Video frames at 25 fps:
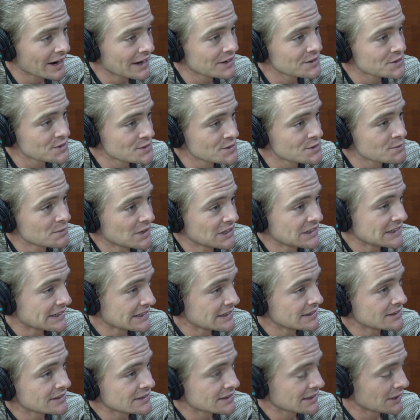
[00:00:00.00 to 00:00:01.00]
anxious
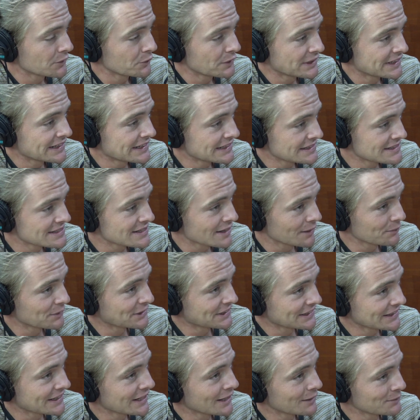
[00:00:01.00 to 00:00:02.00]
monkeys, and we need
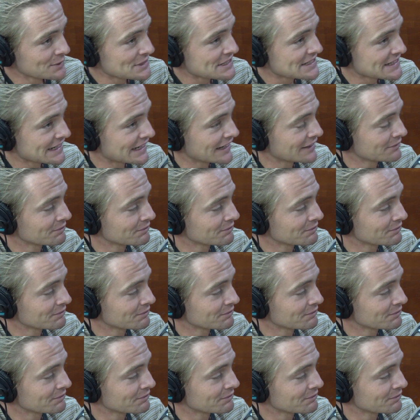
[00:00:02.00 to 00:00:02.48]
something to calm us down.